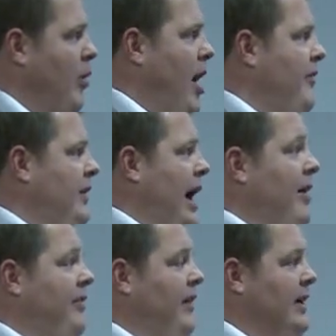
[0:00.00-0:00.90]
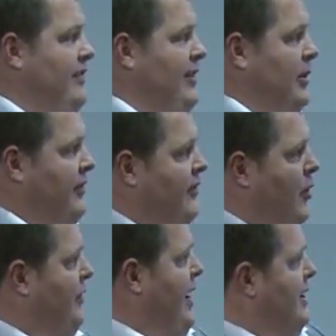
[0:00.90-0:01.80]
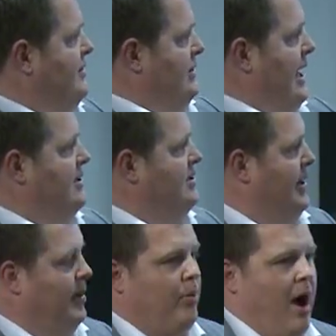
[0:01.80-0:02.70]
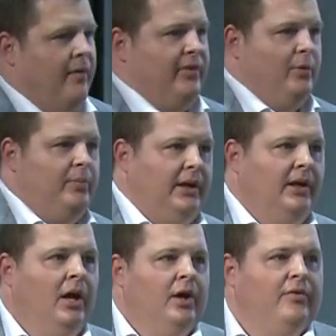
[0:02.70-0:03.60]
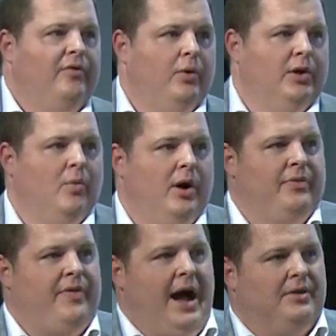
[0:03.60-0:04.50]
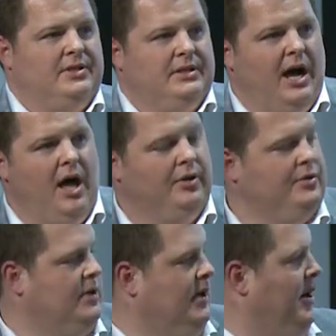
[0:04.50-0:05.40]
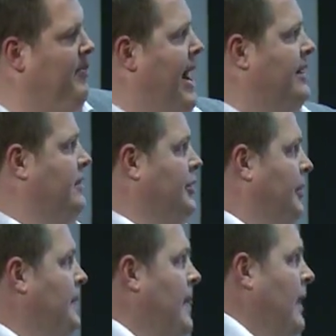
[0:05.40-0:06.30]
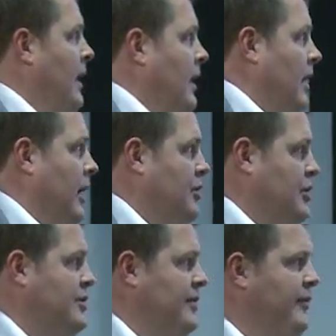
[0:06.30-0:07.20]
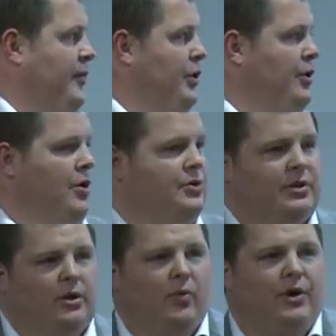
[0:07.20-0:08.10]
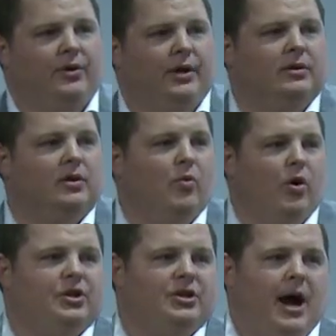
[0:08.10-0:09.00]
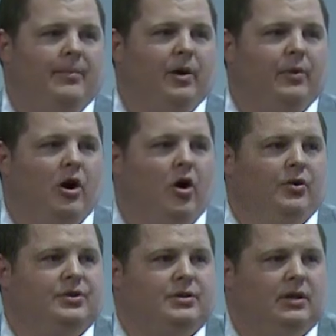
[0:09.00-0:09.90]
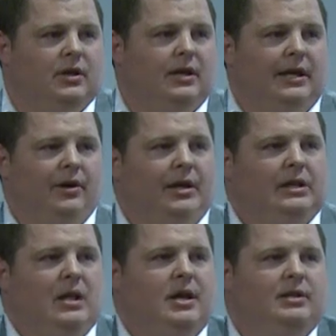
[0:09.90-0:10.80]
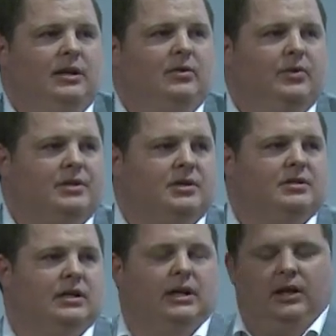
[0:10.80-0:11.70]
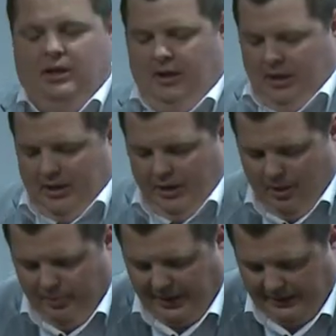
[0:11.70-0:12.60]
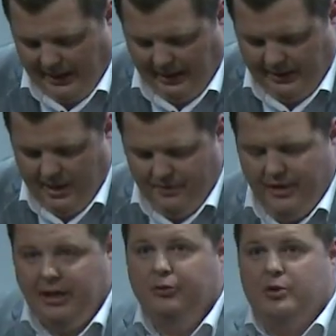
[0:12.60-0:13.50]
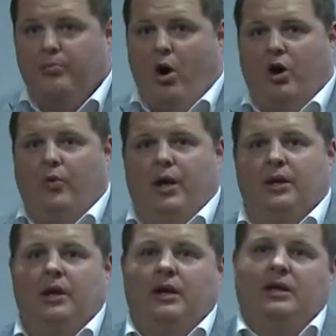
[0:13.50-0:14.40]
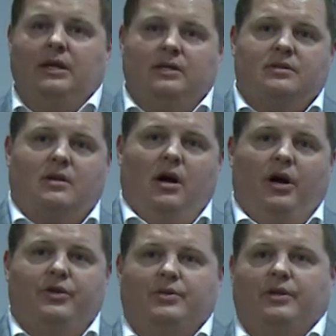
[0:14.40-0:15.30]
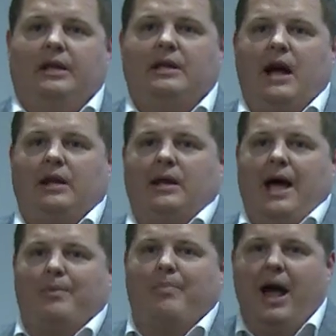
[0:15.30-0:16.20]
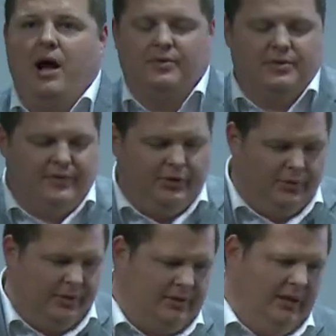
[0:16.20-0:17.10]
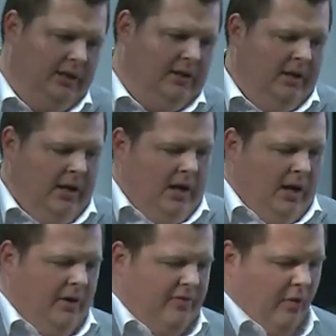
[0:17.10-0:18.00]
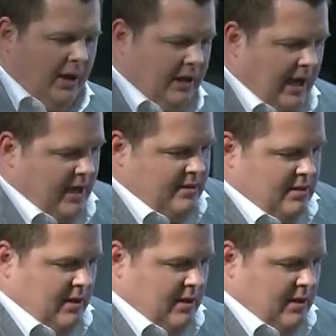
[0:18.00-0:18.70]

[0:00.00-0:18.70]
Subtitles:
Profit, our funding fee would be $4,000. Estimated profit would be $41,000 back to you. Just for those that are wondering, the workshop that we host here in London, which is in Piccadilly on the Hilton Parkway, is £199 for you to attend. For a guest